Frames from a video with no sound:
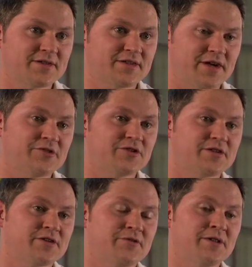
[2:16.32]
to secondary
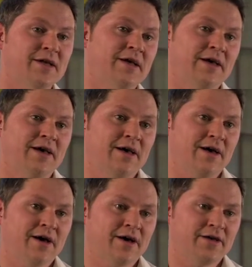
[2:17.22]
school,
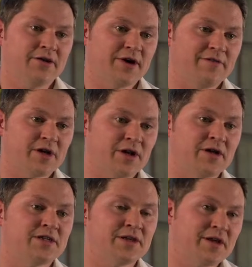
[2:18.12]
you have a
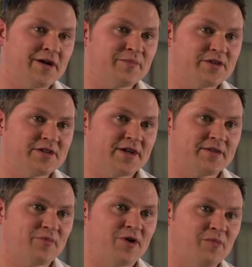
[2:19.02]

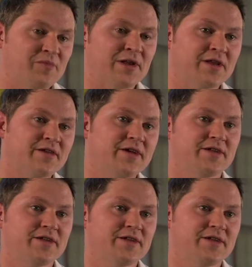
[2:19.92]
99% probability,